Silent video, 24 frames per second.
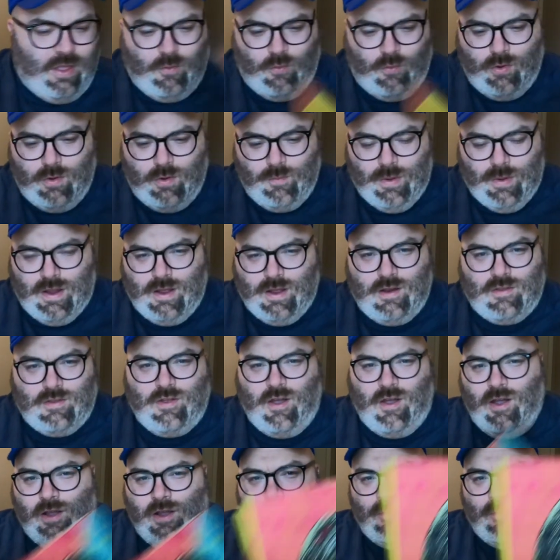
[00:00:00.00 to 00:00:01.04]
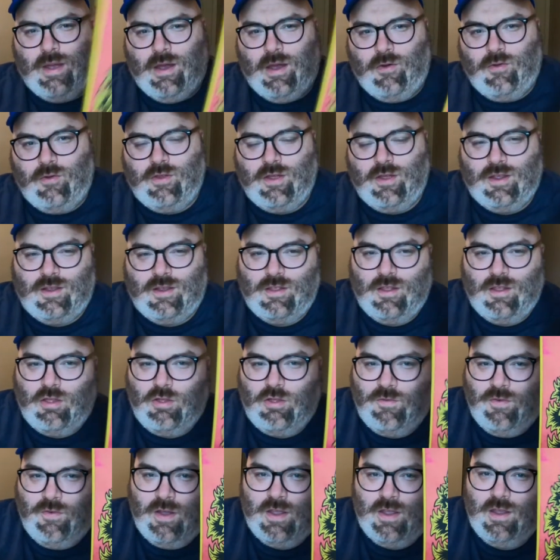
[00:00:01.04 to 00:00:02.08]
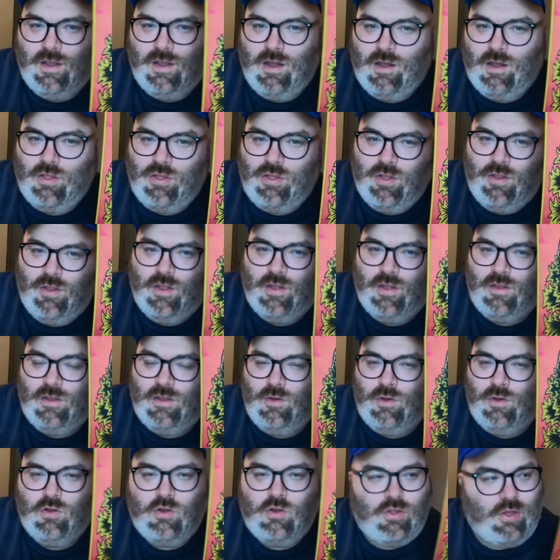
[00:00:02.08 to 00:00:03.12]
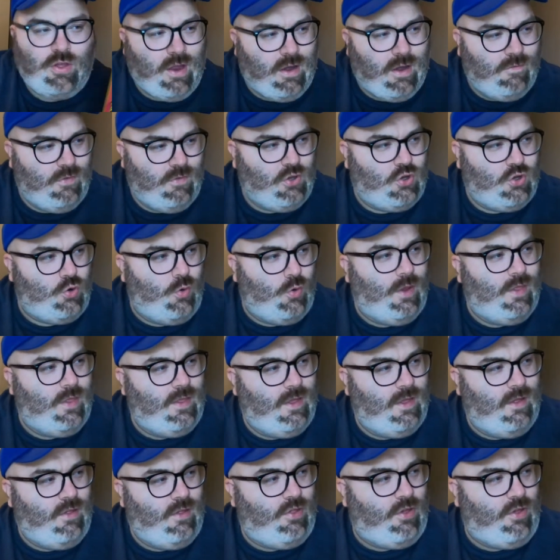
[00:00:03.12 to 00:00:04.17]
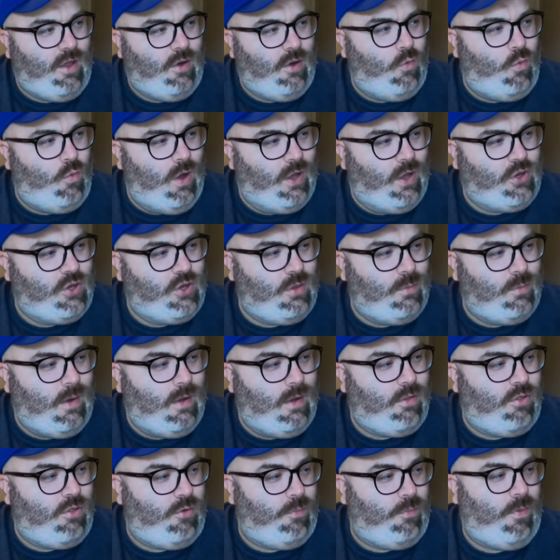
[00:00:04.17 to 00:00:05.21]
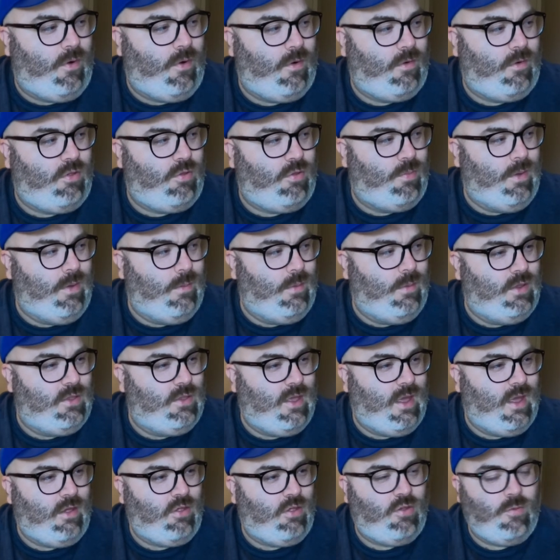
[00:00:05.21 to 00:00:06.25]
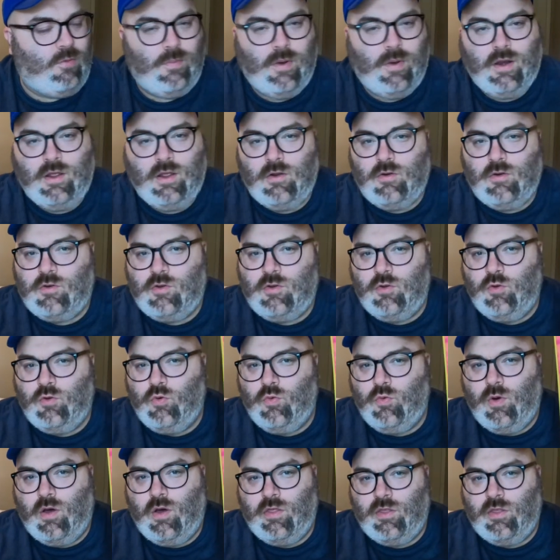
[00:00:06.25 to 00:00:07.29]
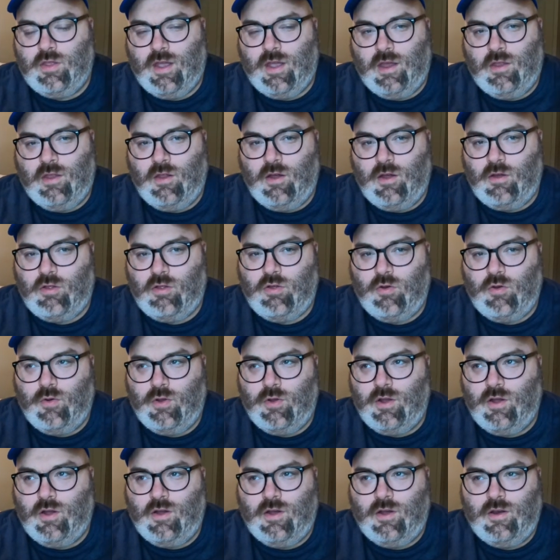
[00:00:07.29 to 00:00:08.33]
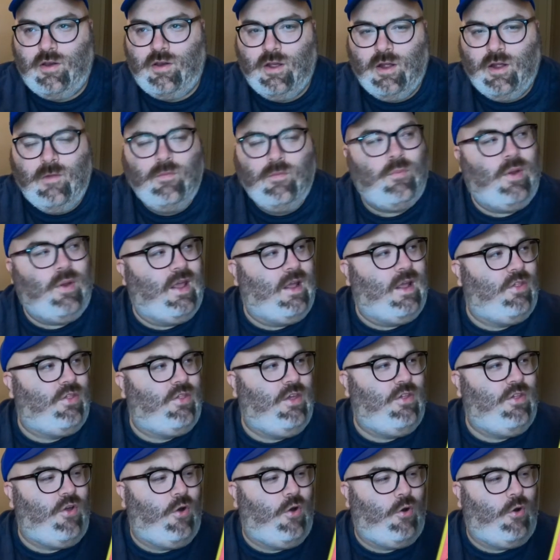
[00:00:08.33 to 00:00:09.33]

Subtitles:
like, what am I going to talk about? Like, it's fucking Godzilla. You can just kind of enjoy these, kind of watch the monster parts, maybe text a buddy or two while the dialogue's going on. But I guess these